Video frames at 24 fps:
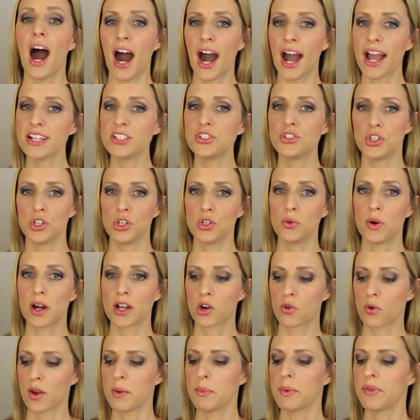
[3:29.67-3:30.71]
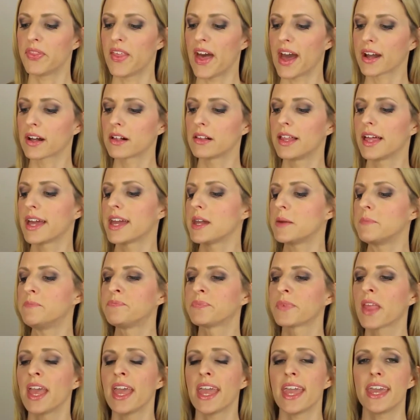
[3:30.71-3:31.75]
I do agree with that claim.
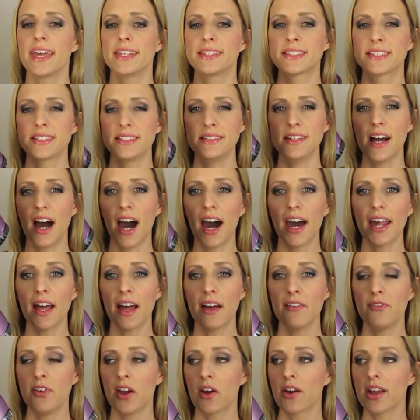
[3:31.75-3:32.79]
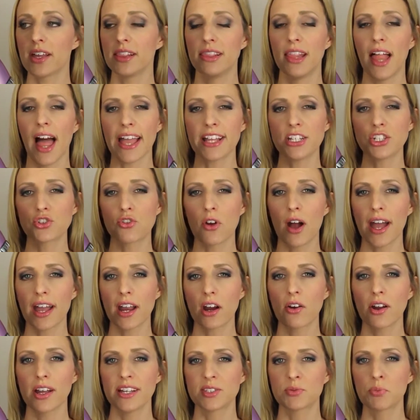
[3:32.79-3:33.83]
It's not a very light
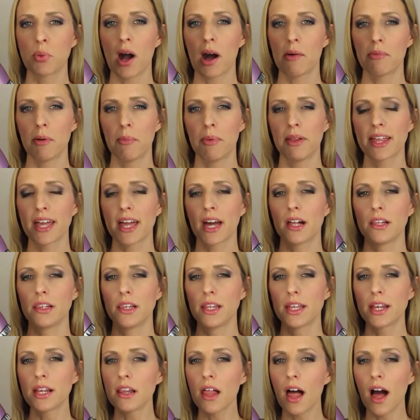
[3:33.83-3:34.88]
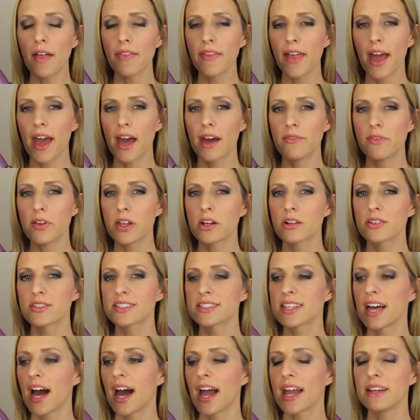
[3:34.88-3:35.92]
dryer. It's probably a little on the heavier
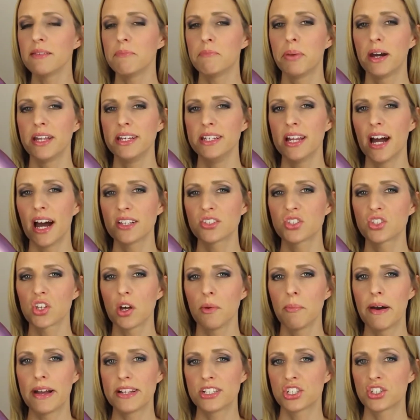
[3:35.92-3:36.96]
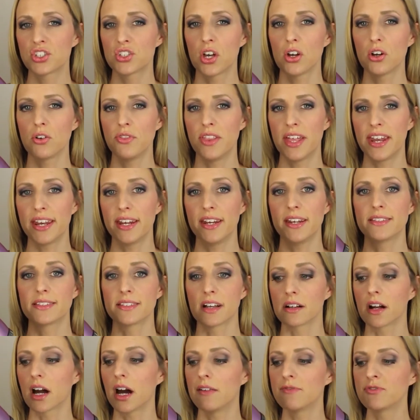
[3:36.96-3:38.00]
side, but not so much so that it is
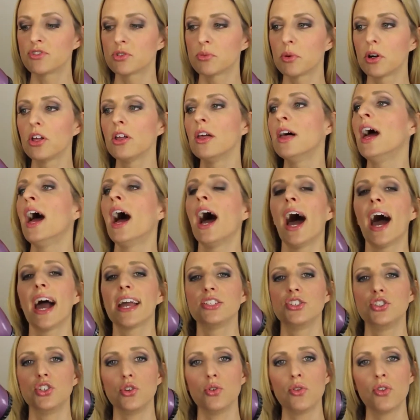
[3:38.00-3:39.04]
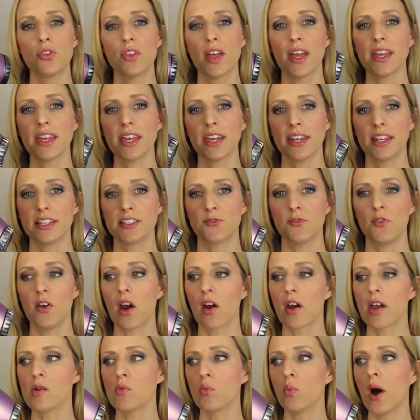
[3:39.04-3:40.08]
uncomfortable. I do think it is
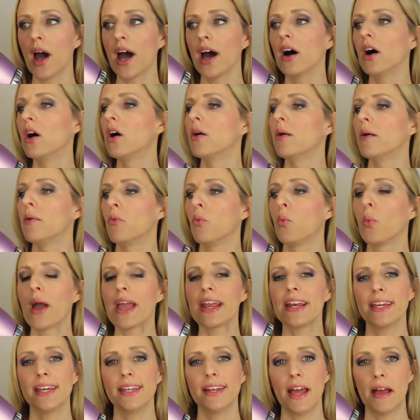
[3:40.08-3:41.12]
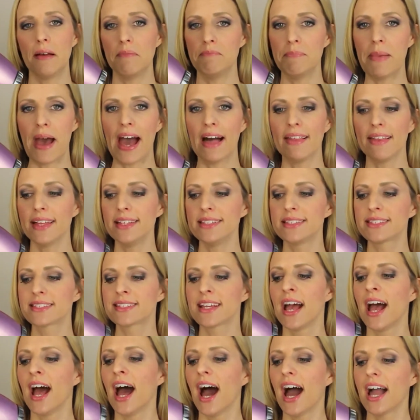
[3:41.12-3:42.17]
very well weighted and
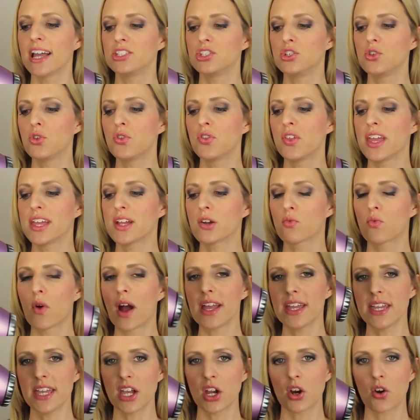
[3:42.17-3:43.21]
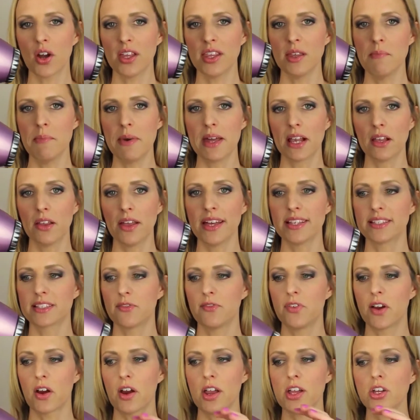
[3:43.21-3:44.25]
balanced. I do think right here in the middle is a
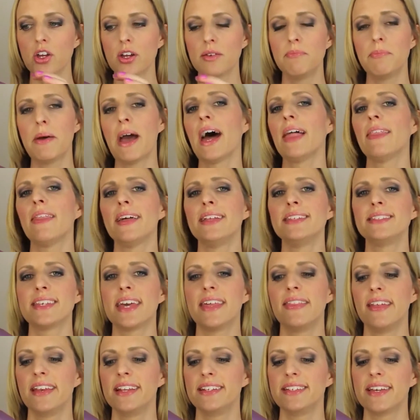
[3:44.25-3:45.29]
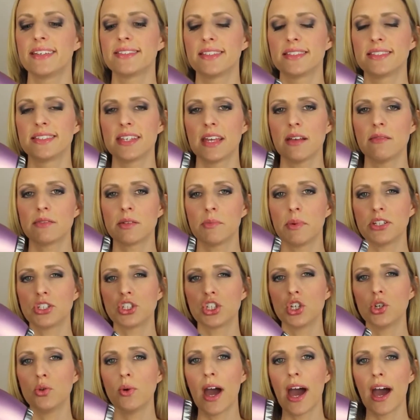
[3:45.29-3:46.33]
very good balance, and that it doesn't seem to be
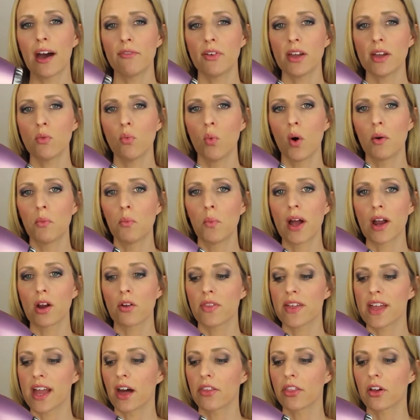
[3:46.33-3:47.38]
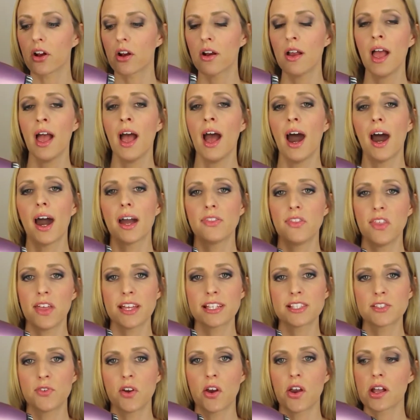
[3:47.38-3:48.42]
too heavy one way or the other. I
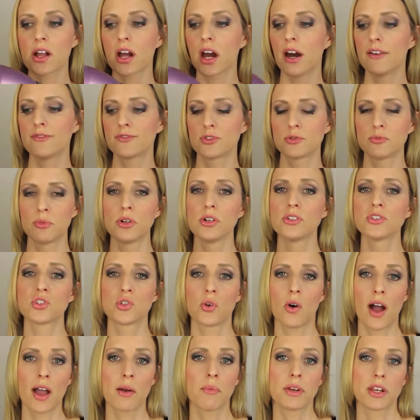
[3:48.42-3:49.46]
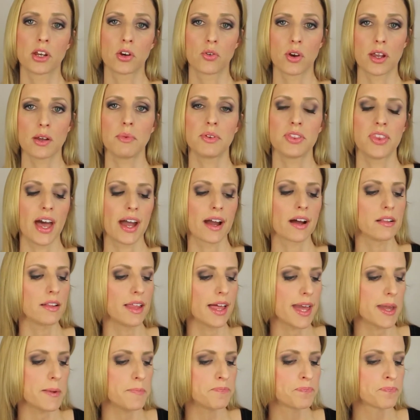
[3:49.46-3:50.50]
think it's very comfortable, so I would agree with that
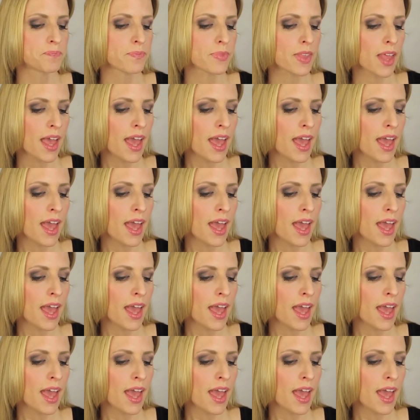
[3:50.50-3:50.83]
claim.